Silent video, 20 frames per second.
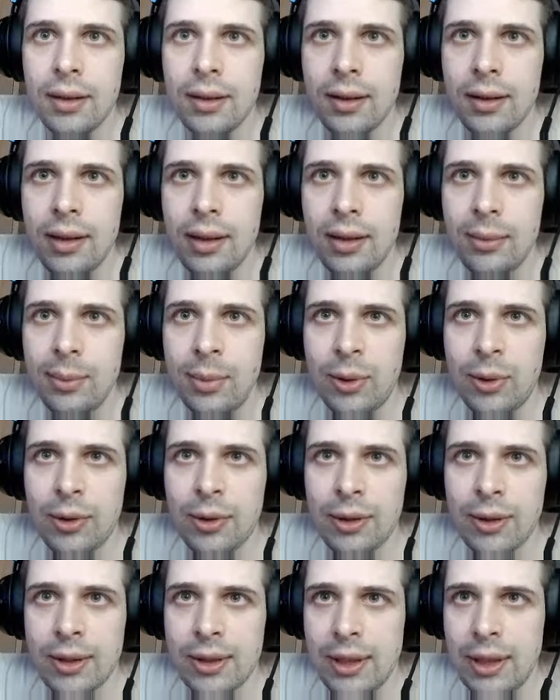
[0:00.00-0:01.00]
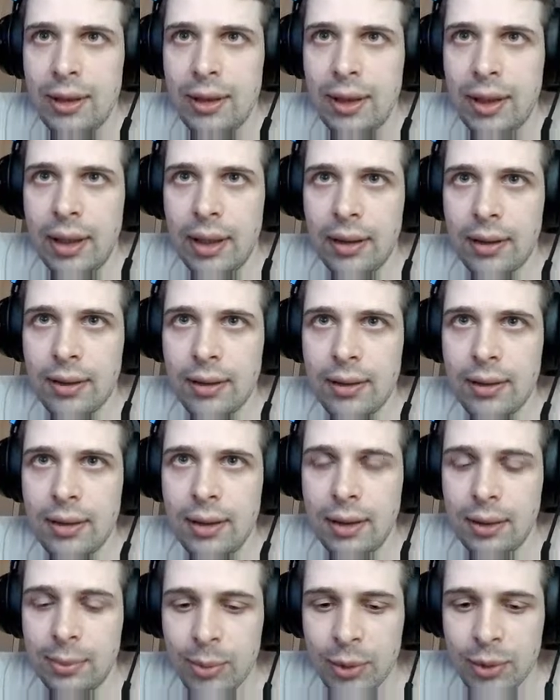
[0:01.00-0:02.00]
Keyboard Z get
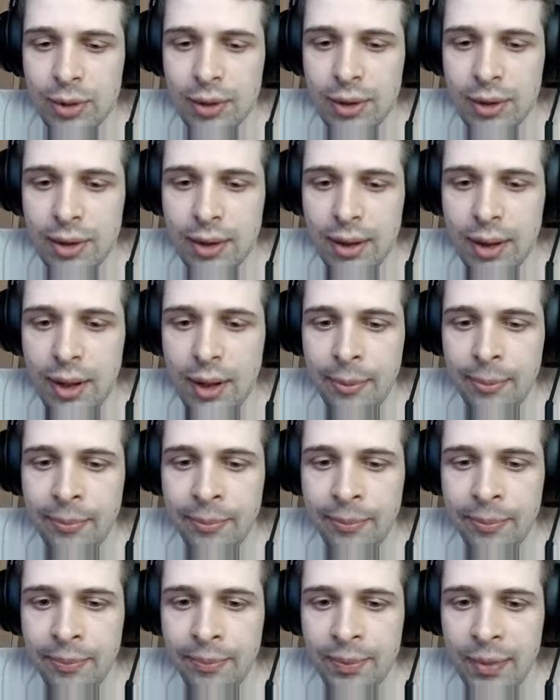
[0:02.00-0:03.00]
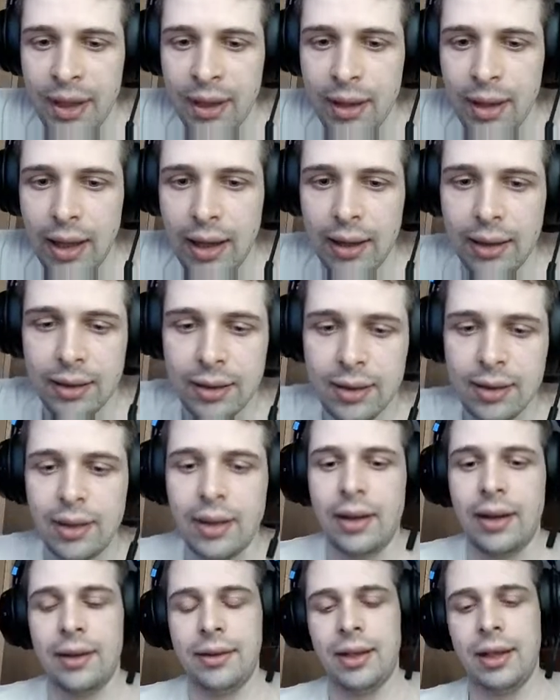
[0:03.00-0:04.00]
inputs.
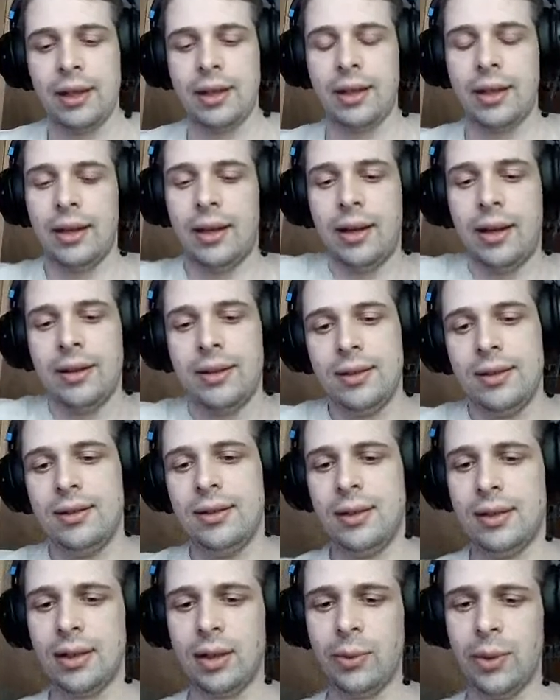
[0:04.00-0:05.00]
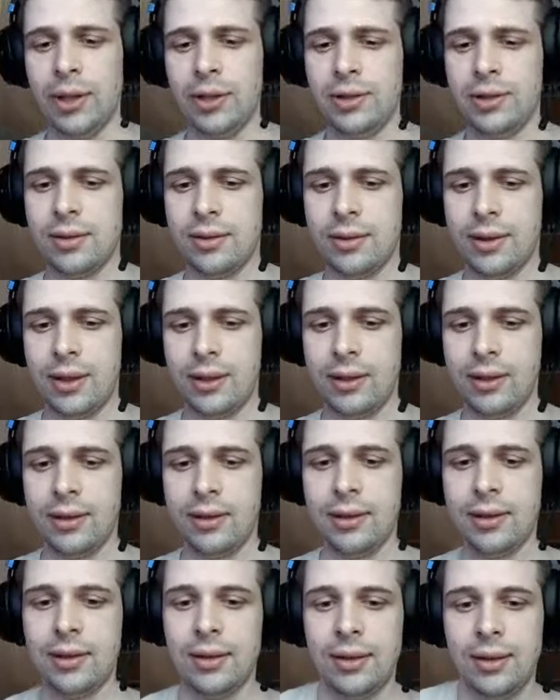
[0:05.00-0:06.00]
I think I answered this question,
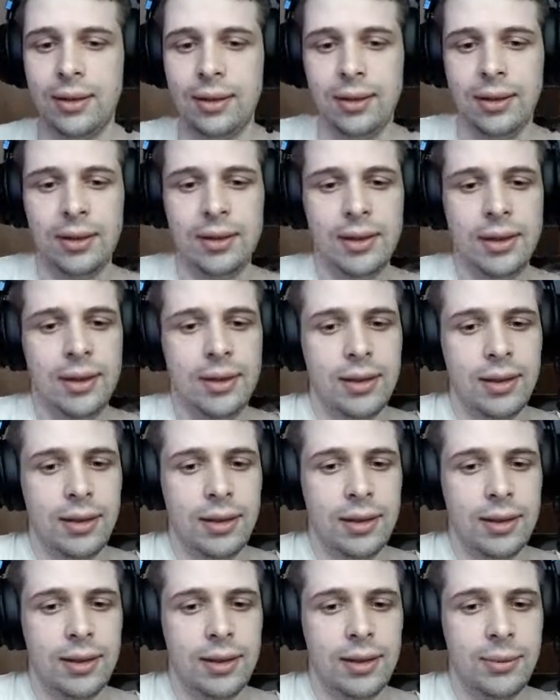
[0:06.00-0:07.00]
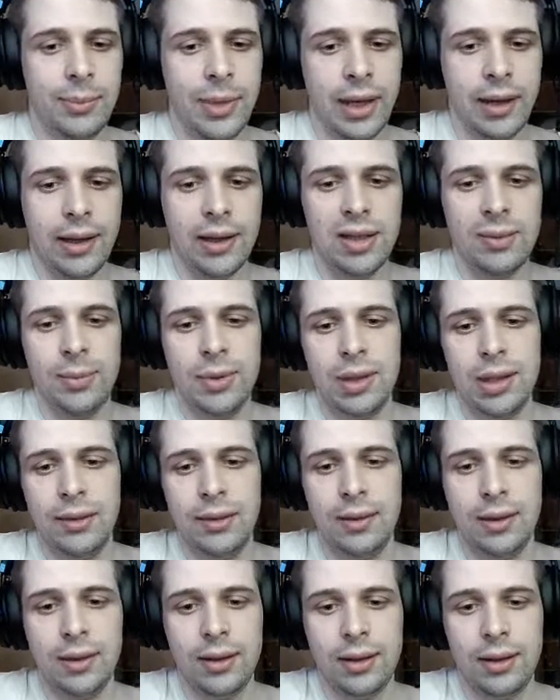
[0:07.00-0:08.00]
that since it is backend
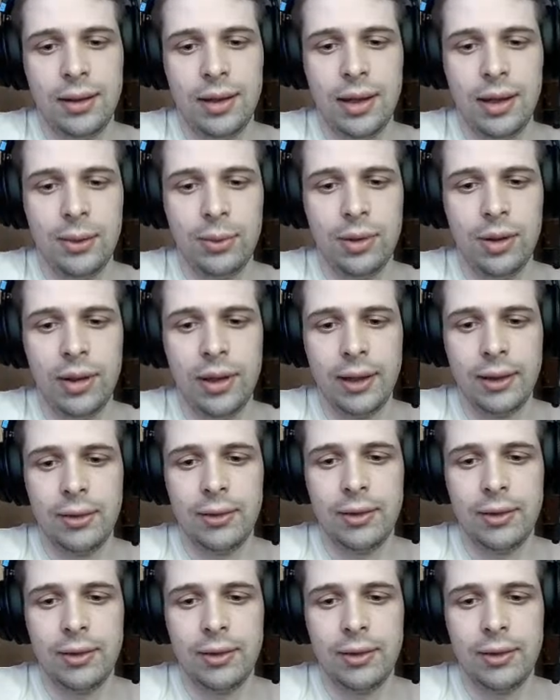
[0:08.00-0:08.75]
specific, I would like to